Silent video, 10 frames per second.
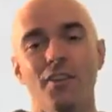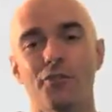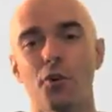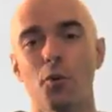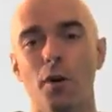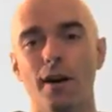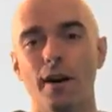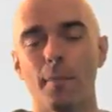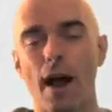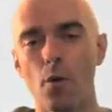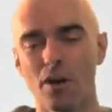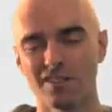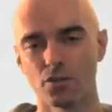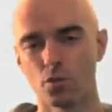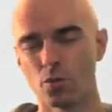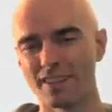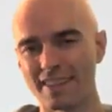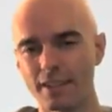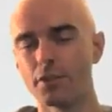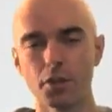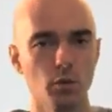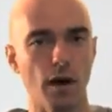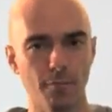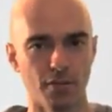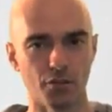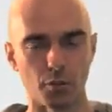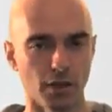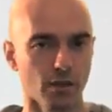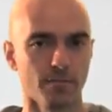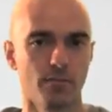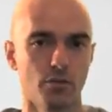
So I want to gear you up this week